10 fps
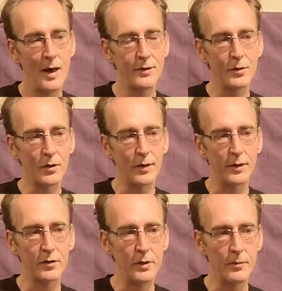I took
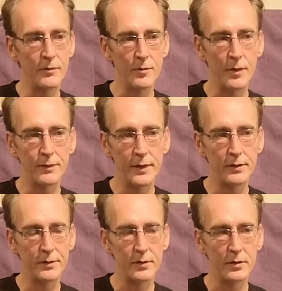like cream from my
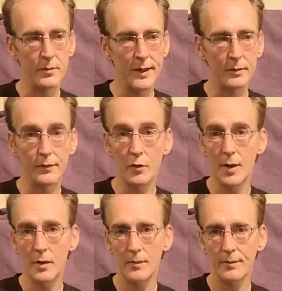feet to make me
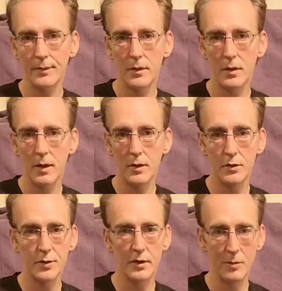feel better.
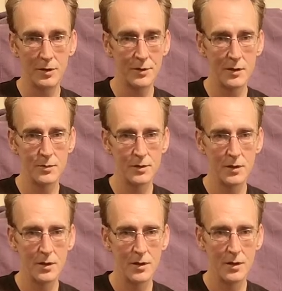I used it a couple of times
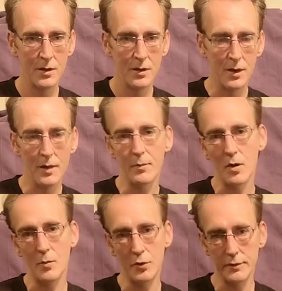and then
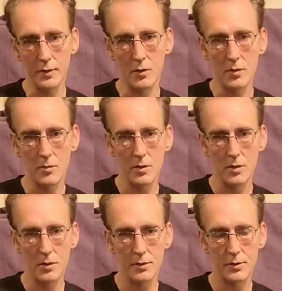brought most of it home.
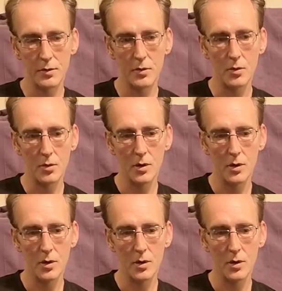So